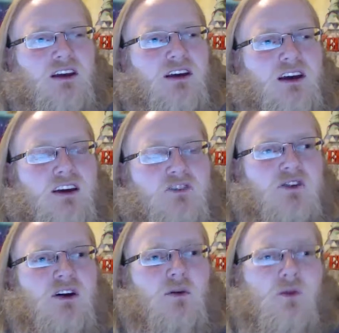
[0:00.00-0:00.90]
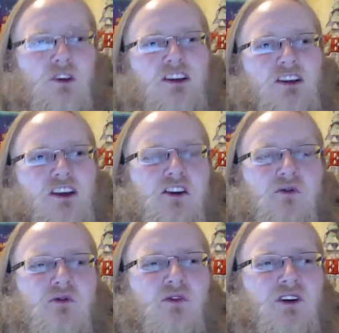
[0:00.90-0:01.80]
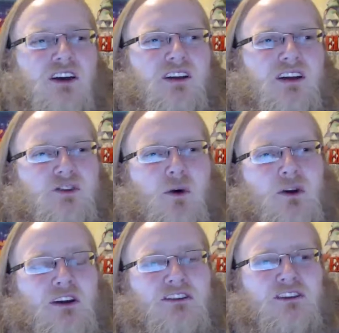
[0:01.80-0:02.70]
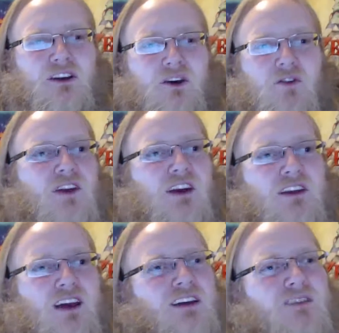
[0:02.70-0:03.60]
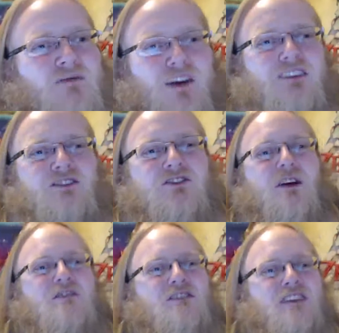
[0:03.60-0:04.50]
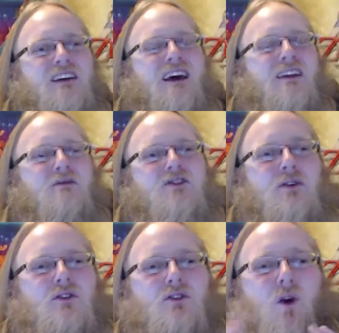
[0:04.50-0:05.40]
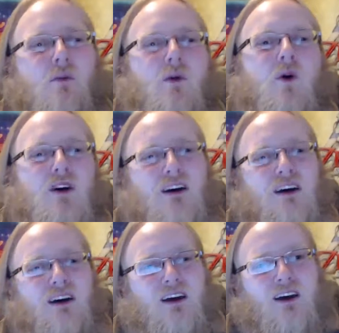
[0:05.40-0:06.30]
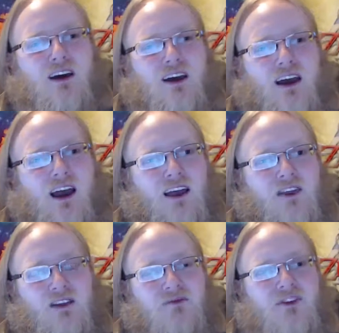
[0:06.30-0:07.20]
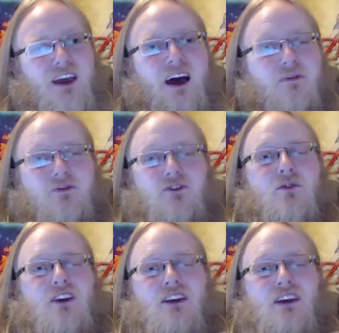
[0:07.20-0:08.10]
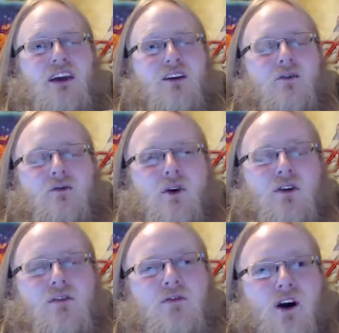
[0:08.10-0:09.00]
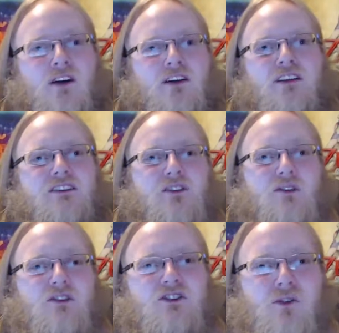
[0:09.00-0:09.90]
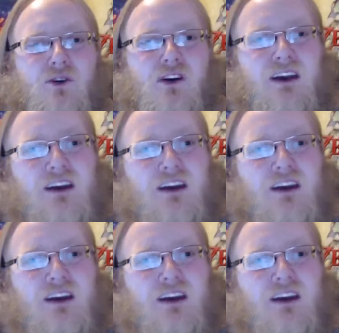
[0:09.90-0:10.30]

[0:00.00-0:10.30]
including a really cute looking like tortoise seal thing that I just loved seeing that. It was so adorable. And like, yeah, I am so geeking out over all the fauna in this little story.